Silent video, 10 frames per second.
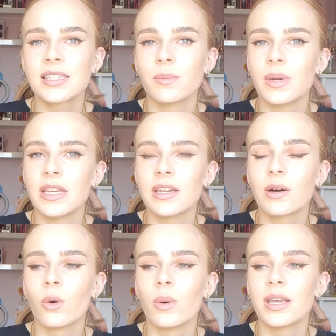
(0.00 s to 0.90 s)
and we
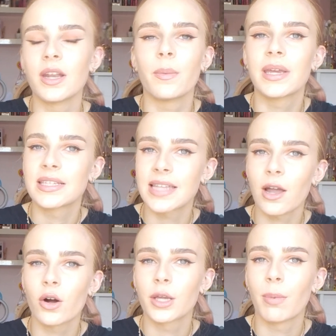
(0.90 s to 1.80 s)
always, we can stay
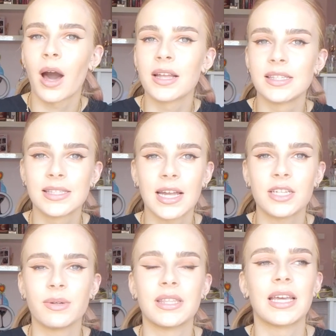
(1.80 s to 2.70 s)
occupied and stay
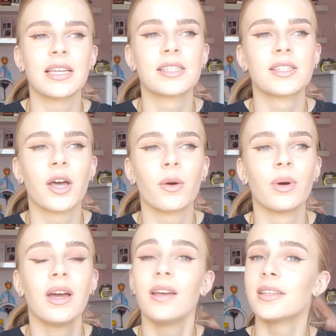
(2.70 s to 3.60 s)
doing things. So
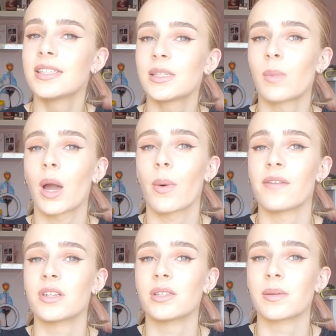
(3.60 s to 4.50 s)
this is my way
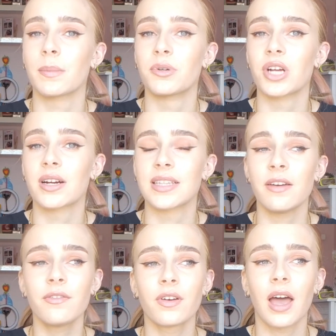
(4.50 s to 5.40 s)
of doing something productive.